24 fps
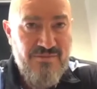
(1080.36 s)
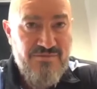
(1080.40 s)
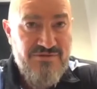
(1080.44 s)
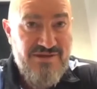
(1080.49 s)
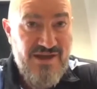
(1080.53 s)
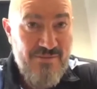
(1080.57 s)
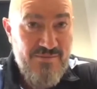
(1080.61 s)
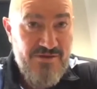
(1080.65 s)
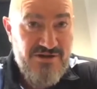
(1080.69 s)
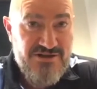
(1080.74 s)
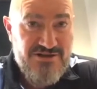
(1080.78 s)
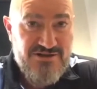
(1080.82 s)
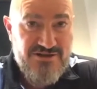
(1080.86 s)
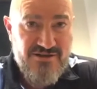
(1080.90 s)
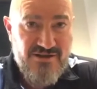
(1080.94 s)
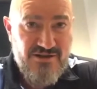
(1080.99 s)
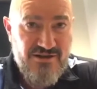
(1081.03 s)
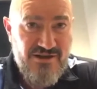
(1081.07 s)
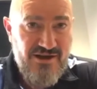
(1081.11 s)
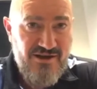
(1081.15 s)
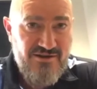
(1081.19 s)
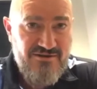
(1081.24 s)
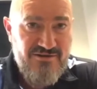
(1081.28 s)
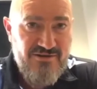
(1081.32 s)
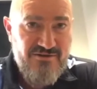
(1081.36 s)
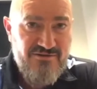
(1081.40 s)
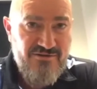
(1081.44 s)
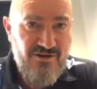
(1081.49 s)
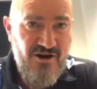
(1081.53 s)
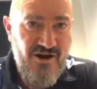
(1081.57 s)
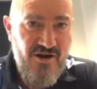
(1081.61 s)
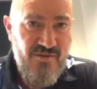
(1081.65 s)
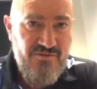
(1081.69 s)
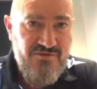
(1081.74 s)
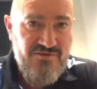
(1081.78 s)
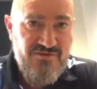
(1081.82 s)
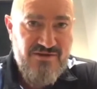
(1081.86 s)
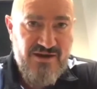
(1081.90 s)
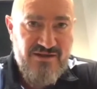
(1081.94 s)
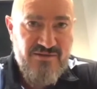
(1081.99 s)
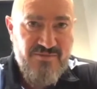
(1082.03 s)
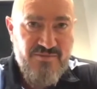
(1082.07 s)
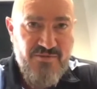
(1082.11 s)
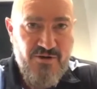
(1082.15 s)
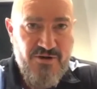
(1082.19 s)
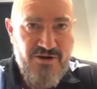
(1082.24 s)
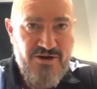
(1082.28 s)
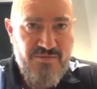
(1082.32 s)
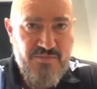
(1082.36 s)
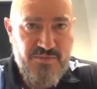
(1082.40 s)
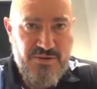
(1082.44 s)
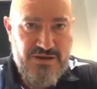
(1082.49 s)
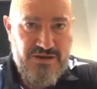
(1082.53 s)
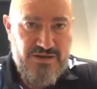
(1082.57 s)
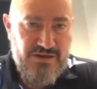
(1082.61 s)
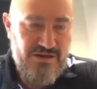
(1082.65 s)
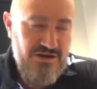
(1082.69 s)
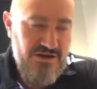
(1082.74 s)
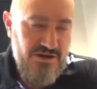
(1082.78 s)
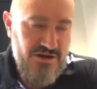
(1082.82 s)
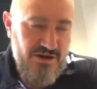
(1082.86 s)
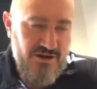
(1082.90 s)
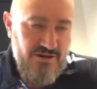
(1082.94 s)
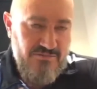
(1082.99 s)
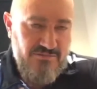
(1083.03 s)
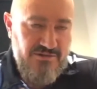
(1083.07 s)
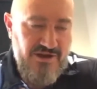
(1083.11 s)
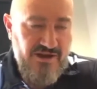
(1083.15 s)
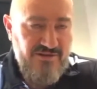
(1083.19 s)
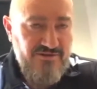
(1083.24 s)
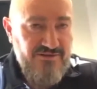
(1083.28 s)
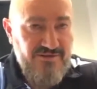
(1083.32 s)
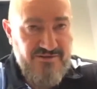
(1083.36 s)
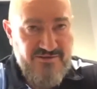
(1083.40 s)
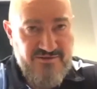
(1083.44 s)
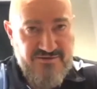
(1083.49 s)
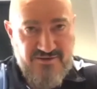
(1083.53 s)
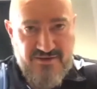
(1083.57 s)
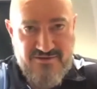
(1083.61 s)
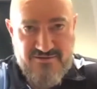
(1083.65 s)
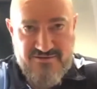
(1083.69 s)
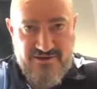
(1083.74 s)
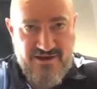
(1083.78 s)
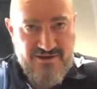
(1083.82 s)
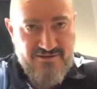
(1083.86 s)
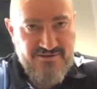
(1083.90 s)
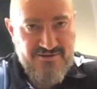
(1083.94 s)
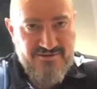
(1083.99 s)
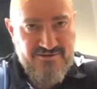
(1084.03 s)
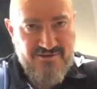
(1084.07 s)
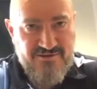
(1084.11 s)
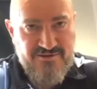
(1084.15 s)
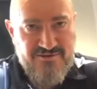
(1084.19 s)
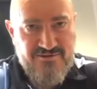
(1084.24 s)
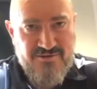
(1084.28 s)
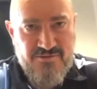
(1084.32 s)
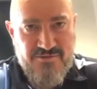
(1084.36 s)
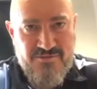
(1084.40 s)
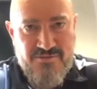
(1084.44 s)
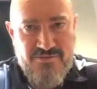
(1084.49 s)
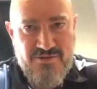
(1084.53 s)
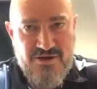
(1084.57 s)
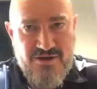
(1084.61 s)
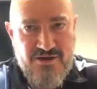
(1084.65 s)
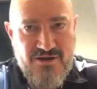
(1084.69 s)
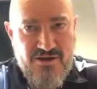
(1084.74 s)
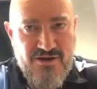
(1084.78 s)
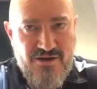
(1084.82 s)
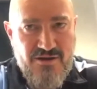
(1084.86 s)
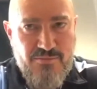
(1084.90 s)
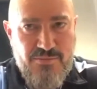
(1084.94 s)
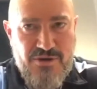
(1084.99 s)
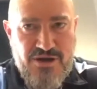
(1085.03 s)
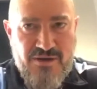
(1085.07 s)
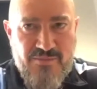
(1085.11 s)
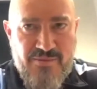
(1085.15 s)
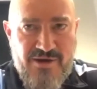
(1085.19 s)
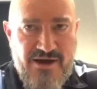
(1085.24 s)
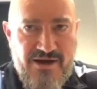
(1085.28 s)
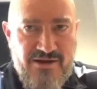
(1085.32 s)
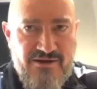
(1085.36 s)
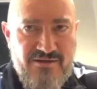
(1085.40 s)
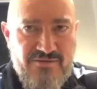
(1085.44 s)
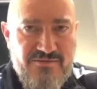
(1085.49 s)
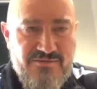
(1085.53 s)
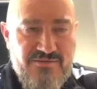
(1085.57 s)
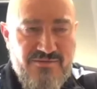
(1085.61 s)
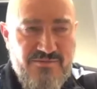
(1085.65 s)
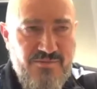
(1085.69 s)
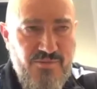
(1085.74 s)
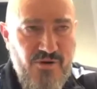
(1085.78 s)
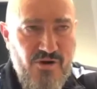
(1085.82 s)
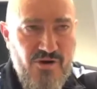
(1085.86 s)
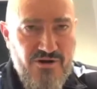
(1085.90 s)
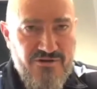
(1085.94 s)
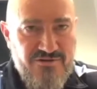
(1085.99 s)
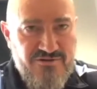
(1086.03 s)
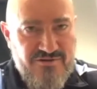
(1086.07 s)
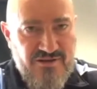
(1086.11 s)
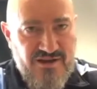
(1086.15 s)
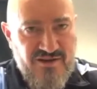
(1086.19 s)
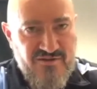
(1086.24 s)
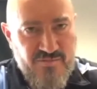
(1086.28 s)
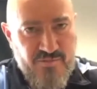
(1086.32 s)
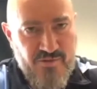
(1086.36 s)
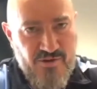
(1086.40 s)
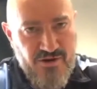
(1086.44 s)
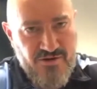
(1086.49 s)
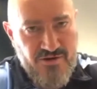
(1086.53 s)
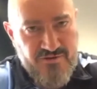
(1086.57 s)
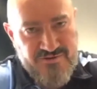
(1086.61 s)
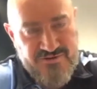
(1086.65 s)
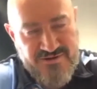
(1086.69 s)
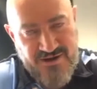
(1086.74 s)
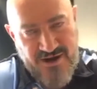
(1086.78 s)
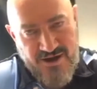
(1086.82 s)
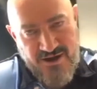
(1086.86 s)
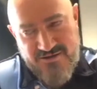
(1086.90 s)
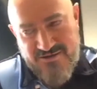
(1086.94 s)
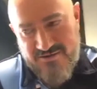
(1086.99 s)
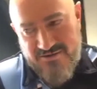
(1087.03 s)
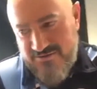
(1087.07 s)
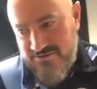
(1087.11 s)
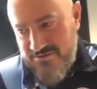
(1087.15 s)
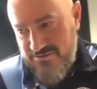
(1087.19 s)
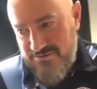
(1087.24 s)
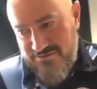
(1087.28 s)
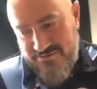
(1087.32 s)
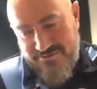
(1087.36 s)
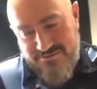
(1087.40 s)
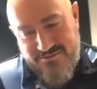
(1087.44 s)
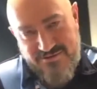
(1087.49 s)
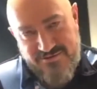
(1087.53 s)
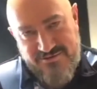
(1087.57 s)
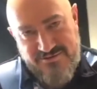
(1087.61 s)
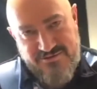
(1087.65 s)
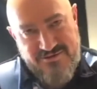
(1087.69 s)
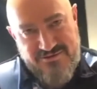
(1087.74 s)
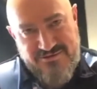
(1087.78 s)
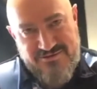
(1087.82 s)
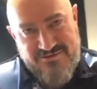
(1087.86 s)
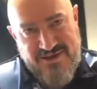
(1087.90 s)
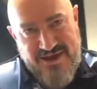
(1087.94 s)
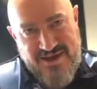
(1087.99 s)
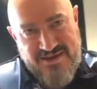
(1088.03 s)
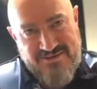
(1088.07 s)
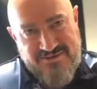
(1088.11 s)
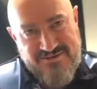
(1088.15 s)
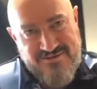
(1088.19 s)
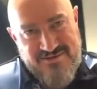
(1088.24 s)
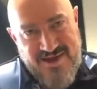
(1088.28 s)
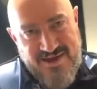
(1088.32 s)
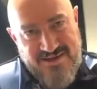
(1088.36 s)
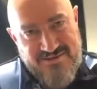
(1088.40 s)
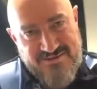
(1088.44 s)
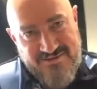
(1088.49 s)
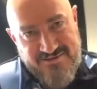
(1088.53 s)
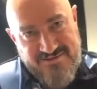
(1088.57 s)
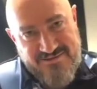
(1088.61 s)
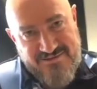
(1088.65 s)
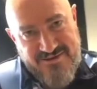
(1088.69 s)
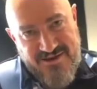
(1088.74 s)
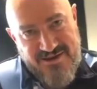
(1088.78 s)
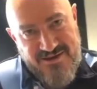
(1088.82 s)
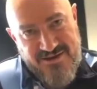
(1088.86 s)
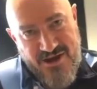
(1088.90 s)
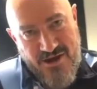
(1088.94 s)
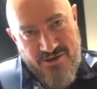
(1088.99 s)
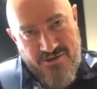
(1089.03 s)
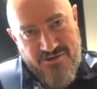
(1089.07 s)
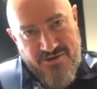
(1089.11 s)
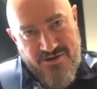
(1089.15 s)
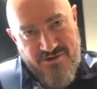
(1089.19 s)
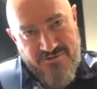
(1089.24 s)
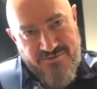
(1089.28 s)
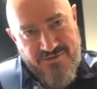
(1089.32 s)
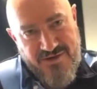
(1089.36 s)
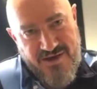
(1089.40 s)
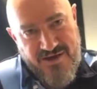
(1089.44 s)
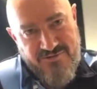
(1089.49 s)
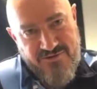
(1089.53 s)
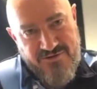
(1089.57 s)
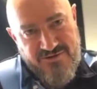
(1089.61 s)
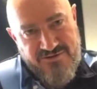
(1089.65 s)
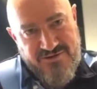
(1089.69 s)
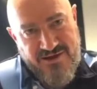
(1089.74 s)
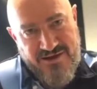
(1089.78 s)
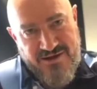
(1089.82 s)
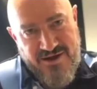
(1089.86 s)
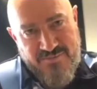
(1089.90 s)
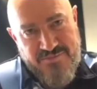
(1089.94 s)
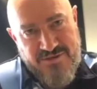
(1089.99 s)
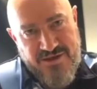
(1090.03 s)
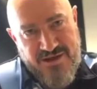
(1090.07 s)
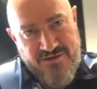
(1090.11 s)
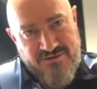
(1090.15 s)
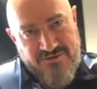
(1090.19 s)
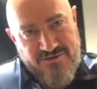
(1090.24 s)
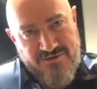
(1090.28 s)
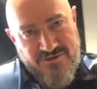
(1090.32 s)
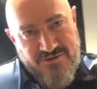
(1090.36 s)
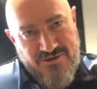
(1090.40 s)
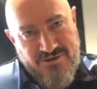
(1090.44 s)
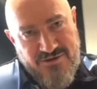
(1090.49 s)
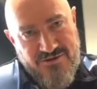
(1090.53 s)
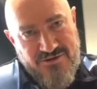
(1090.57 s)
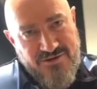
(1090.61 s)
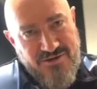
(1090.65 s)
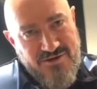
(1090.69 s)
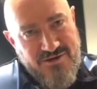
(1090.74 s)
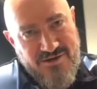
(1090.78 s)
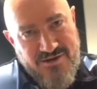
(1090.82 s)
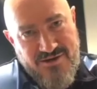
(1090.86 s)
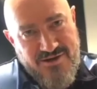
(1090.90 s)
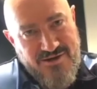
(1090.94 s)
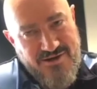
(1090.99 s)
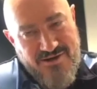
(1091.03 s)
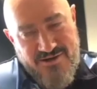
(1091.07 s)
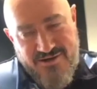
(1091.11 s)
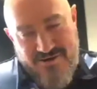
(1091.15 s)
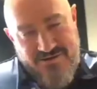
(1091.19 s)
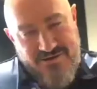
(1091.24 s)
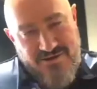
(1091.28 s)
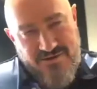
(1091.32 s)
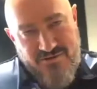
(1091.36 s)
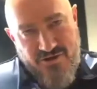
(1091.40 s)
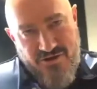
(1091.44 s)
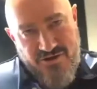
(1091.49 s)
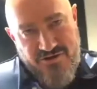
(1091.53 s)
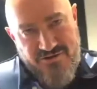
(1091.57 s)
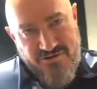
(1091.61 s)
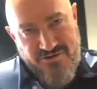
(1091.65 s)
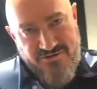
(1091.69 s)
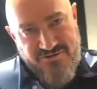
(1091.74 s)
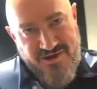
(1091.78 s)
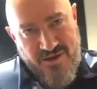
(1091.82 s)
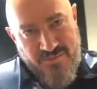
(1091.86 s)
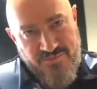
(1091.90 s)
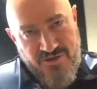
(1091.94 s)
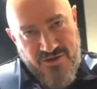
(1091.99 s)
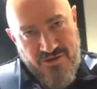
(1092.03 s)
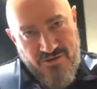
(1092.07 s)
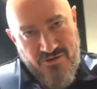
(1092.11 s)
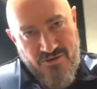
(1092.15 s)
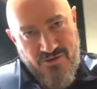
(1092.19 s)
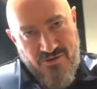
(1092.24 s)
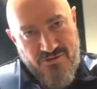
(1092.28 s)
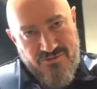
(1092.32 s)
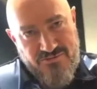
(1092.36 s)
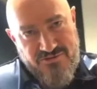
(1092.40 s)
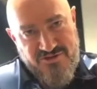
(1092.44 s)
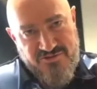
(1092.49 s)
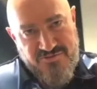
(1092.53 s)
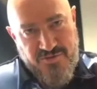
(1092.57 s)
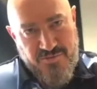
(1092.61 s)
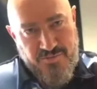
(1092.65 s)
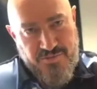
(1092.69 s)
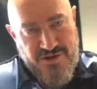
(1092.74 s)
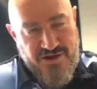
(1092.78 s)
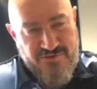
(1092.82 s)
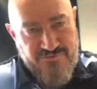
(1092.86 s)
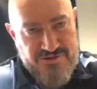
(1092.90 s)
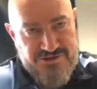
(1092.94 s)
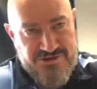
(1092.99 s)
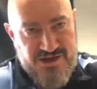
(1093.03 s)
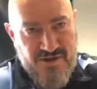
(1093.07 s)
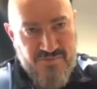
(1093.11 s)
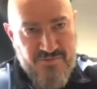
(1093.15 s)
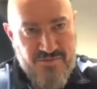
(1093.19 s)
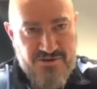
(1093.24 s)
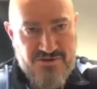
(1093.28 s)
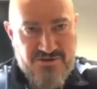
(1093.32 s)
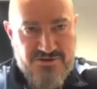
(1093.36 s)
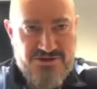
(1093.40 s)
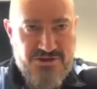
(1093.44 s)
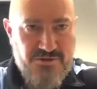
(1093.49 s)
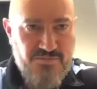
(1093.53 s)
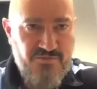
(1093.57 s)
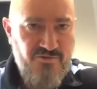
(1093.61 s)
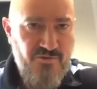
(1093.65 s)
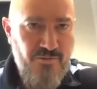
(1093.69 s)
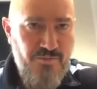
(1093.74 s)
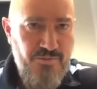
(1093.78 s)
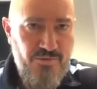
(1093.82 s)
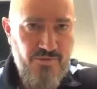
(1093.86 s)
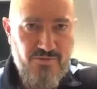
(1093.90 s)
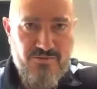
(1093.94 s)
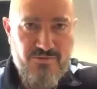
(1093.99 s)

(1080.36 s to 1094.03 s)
damage to the legs at times and the body, but that's his system. But, I mean, poor old Steve Bruce, it's sad to see, a favourite son up there too. They've got to do something or just prepare for championship football.